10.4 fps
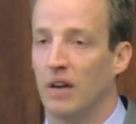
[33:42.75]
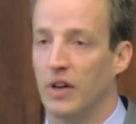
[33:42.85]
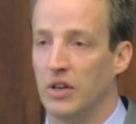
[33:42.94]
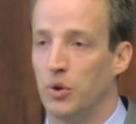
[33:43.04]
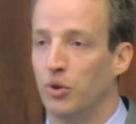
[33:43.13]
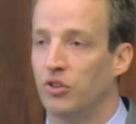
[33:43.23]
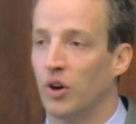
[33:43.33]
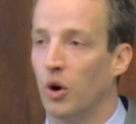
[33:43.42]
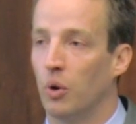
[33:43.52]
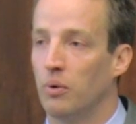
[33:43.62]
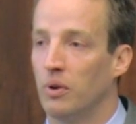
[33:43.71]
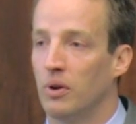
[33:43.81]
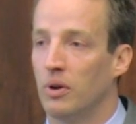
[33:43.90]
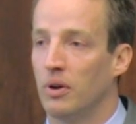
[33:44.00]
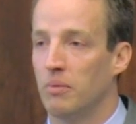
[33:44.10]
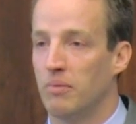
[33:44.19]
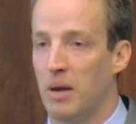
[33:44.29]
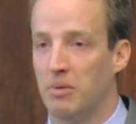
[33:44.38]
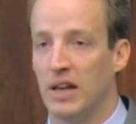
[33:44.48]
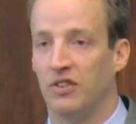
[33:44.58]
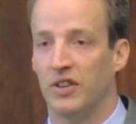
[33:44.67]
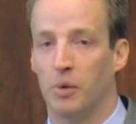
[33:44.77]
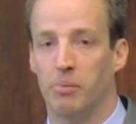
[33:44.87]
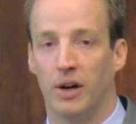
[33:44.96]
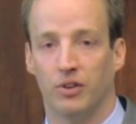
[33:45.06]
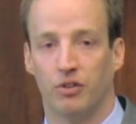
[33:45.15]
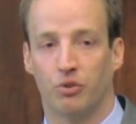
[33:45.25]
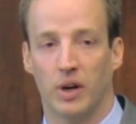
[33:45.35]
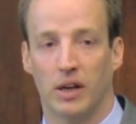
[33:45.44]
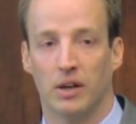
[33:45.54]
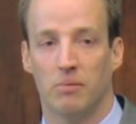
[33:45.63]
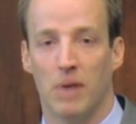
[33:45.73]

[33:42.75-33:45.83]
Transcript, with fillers: If they do so, maybe they see their budget shrink.